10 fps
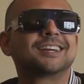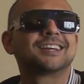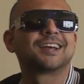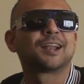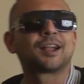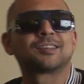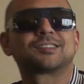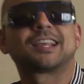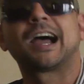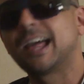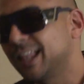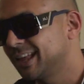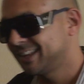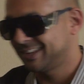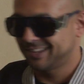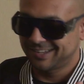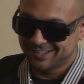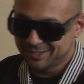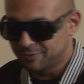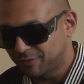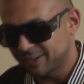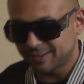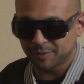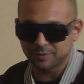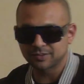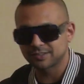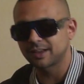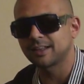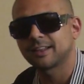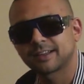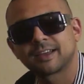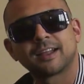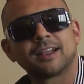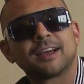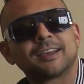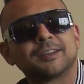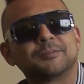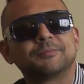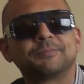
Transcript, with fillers: Yeah, a lot of style, different types of style. I kind of like it.